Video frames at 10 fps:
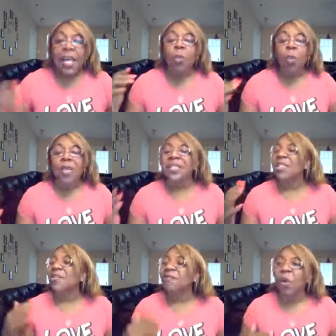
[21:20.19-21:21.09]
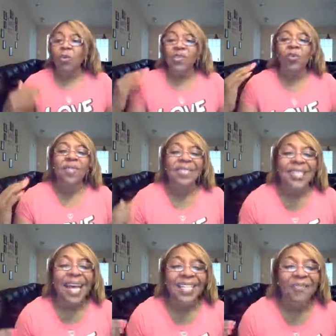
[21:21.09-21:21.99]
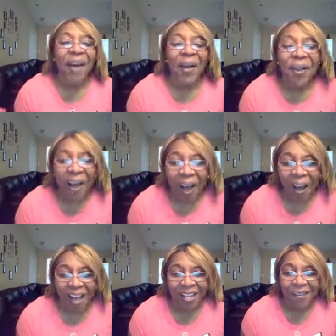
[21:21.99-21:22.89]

He wants us to focus on the size of our God.